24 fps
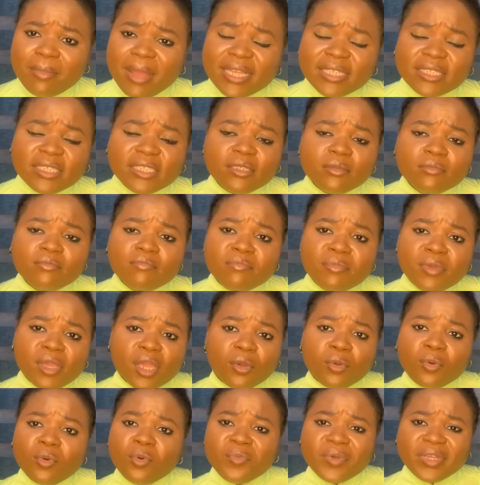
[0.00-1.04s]
I didn't
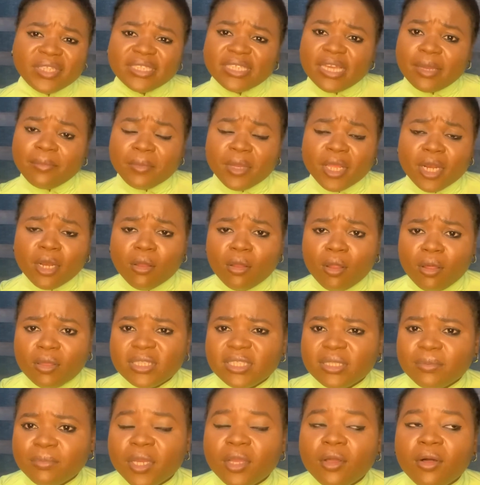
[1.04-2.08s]
mingle with them a lot
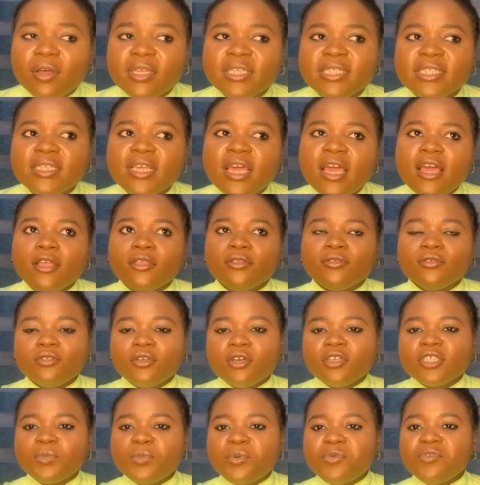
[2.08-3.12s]
because
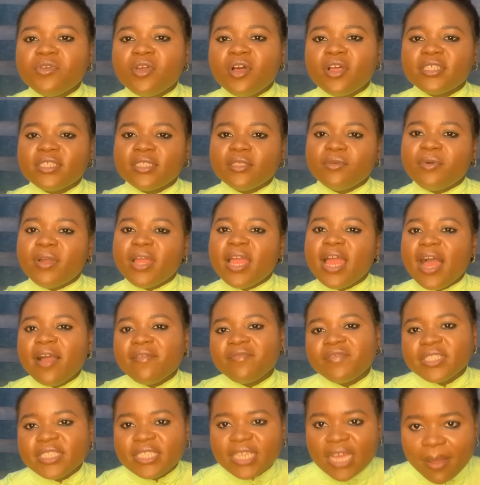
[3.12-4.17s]
those periods they were
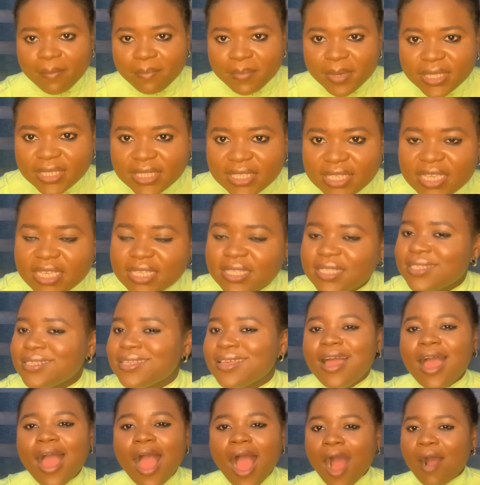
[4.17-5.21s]
having their meetings,
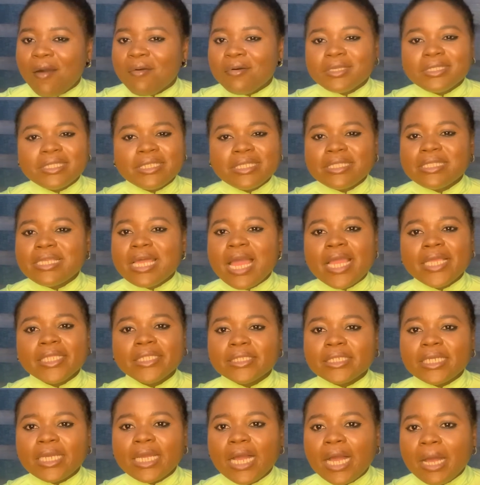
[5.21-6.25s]
I was either in
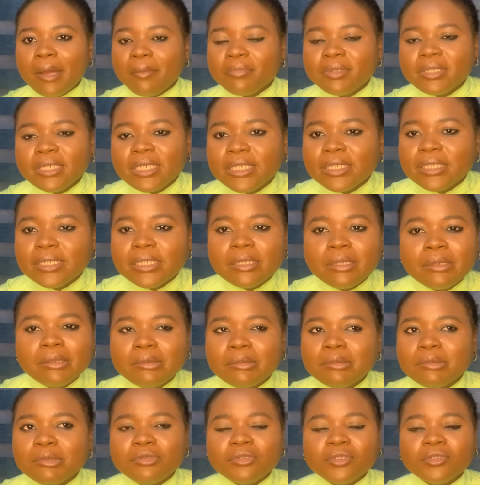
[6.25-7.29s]
the camp clinic
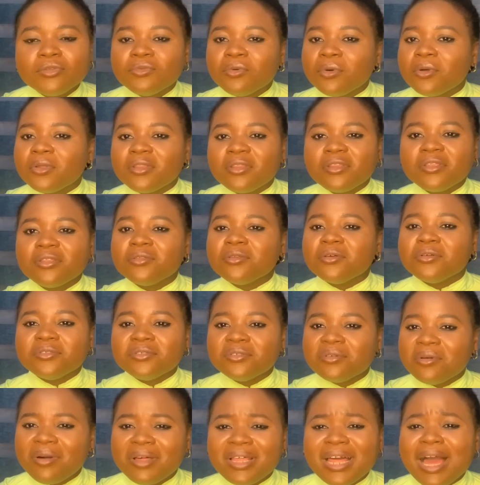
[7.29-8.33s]
doing one thing or
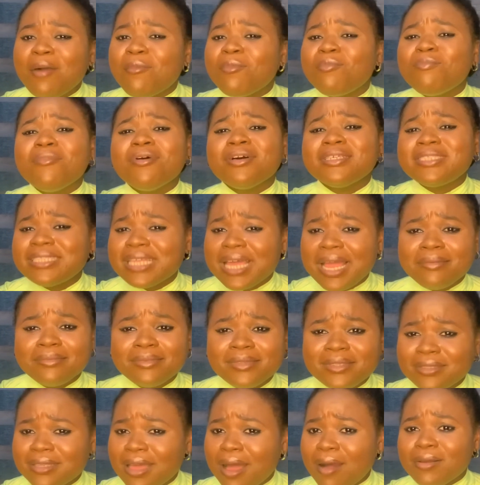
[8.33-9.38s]
the other. Most
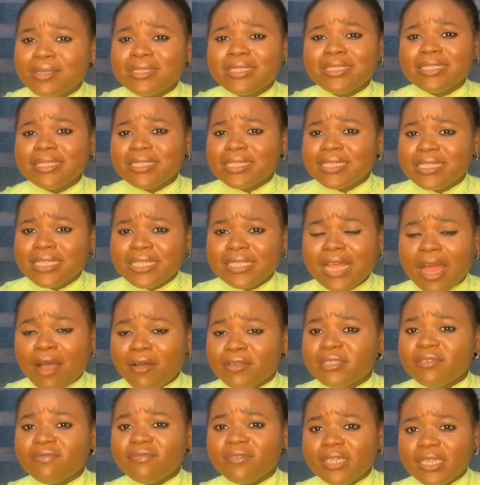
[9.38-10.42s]
times I was in the clinic, I
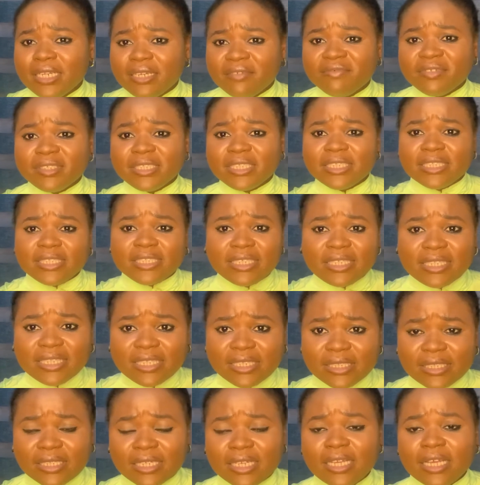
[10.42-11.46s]
was even living in the
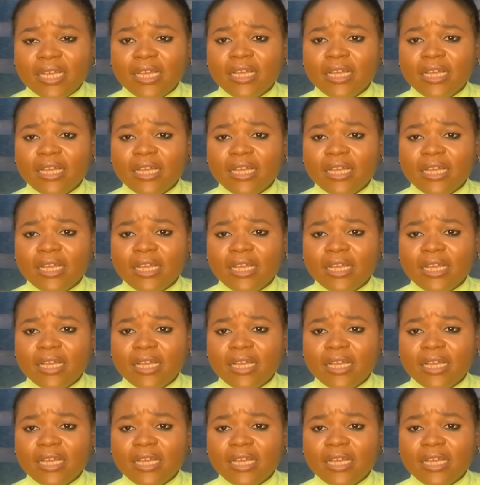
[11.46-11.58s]
clinic.